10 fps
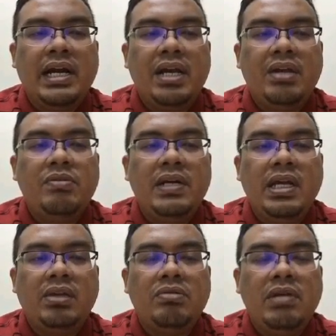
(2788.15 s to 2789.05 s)
right? You
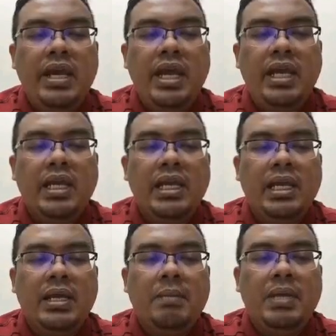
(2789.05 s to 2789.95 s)
will need to link
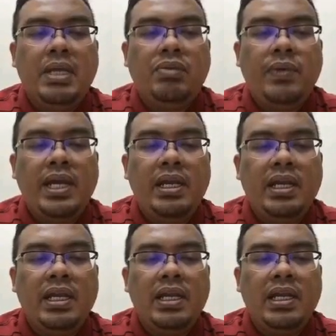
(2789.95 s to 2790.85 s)

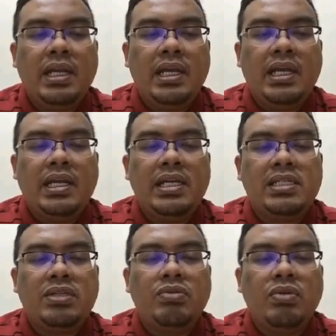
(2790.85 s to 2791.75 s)
between
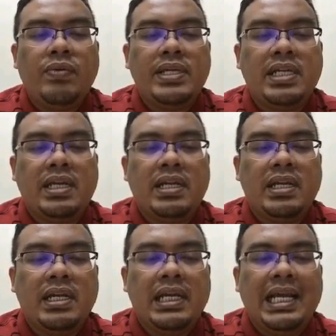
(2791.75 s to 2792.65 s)
those 2
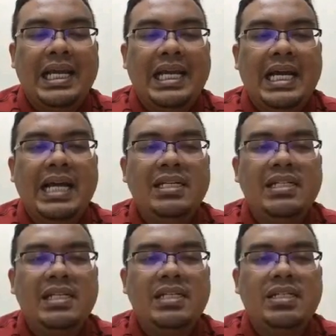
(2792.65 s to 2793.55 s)
questions. The
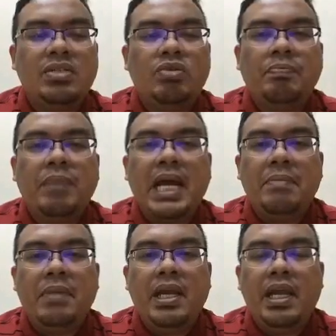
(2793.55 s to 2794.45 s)
answers to
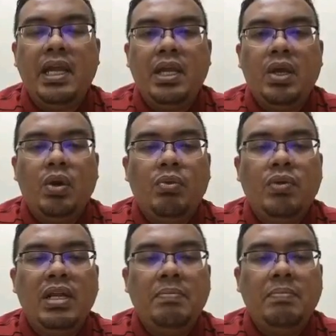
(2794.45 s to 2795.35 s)
part B
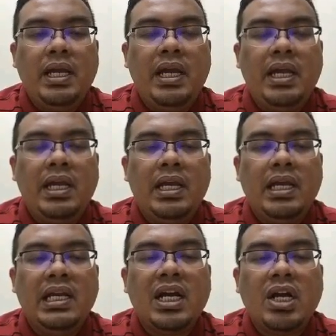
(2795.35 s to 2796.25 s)
will be,
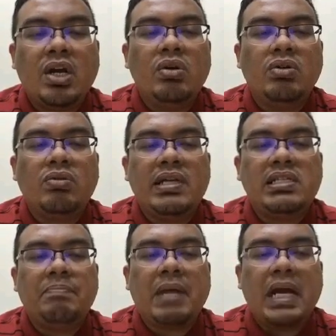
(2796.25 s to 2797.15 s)
the clue to
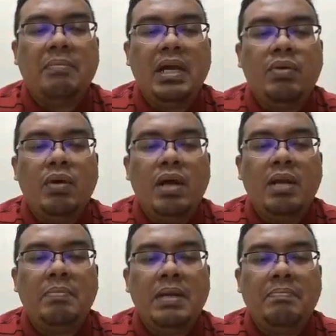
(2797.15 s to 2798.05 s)
answer part B
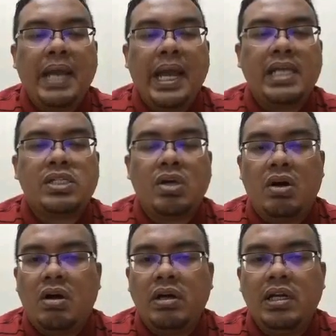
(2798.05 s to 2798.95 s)
will be
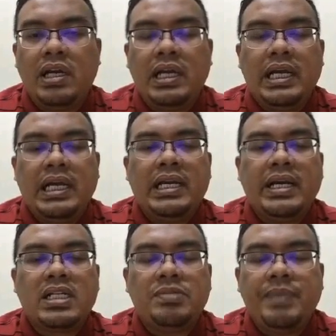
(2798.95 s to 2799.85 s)
based on
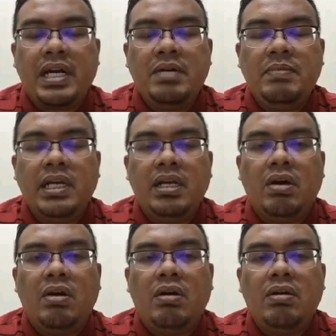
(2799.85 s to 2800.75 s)
the
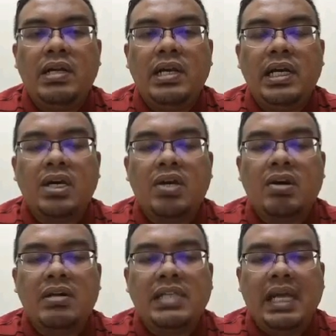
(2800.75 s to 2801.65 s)
experiment or the
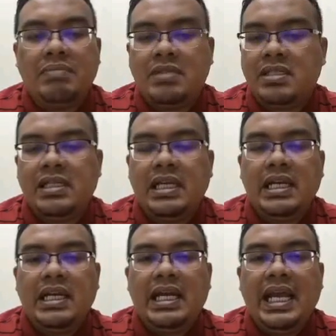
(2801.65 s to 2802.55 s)
concepts
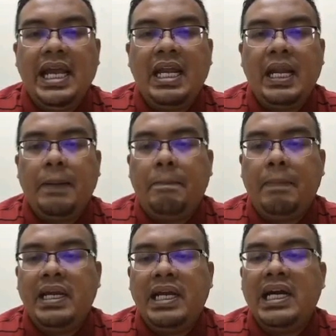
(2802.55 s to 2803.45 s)
in
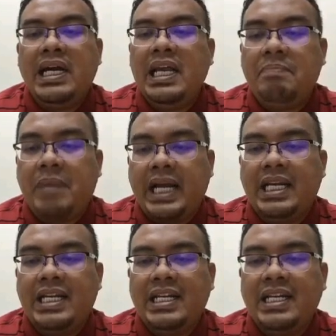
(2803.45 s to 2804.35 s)
the earlier part.
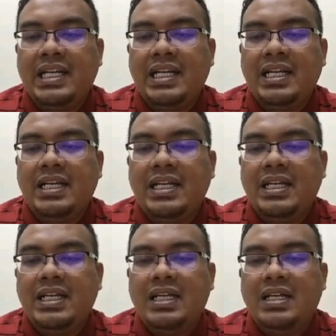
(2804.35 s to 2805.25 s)

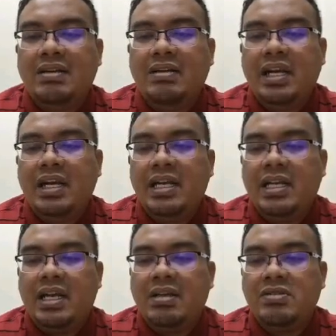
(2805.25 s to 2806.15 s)
Okay,
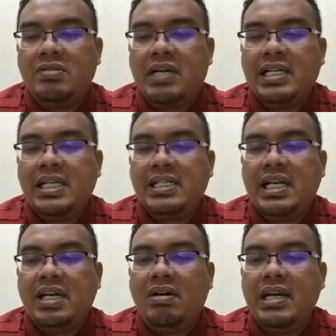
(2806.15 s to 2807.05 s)
so Razik
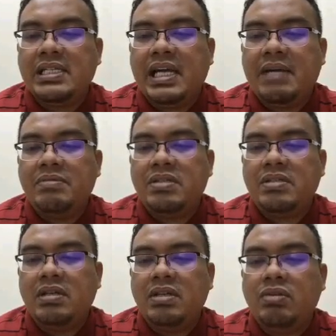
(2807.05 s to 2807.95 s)
said long legs
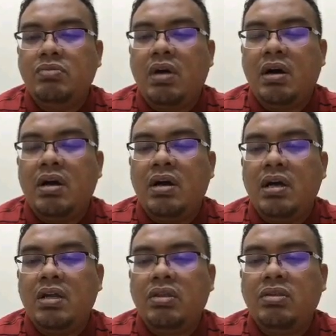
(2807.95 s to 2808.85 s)
helps to walk
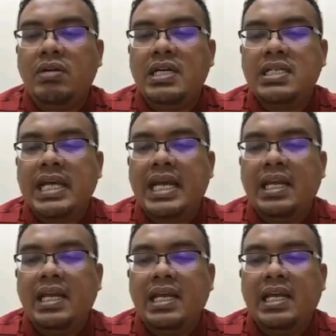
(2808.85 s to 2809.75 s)
through the
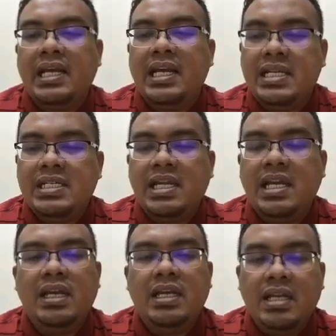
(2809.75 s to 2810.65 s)
sand
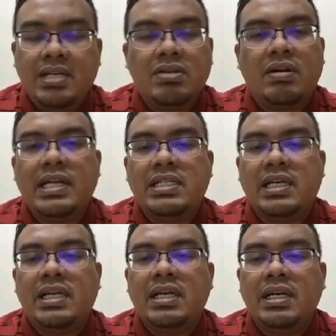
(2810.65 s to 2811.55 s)
easily. Is wrong
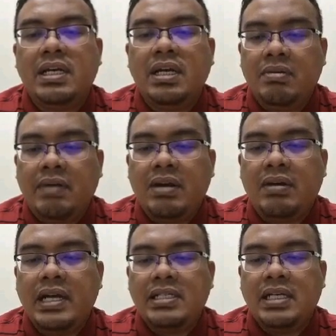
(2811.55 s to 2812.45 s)
answer. Why
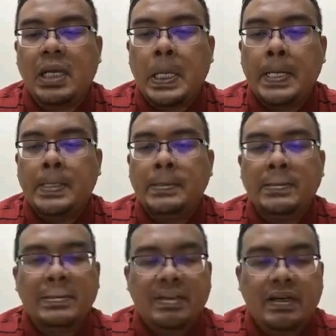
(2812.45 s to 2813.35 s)
wrong answer?
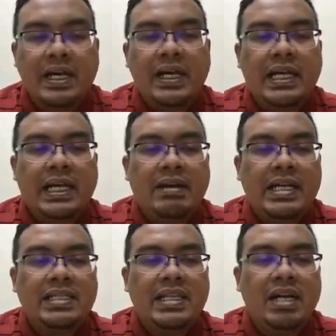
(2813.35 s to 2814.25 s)
Okay, now
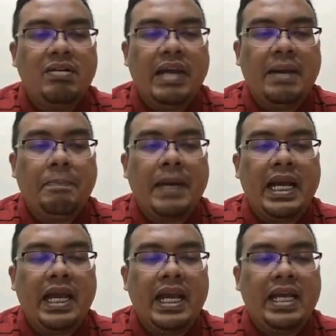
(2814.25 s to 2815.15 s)
let's take a look at
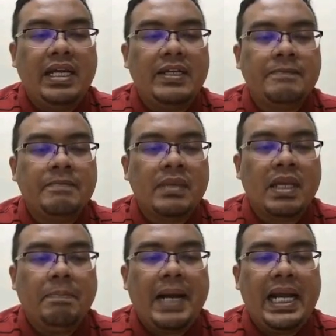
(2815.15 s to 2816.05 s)
part A.
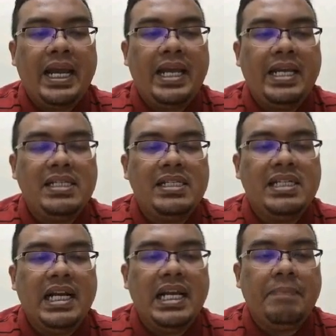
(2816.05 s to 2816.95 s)
Part A, this
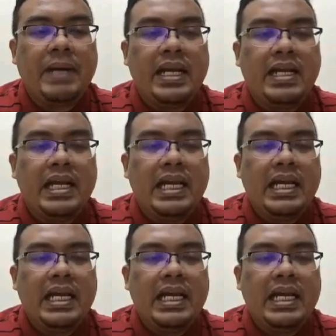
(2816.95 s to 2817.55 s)
is the earlier part.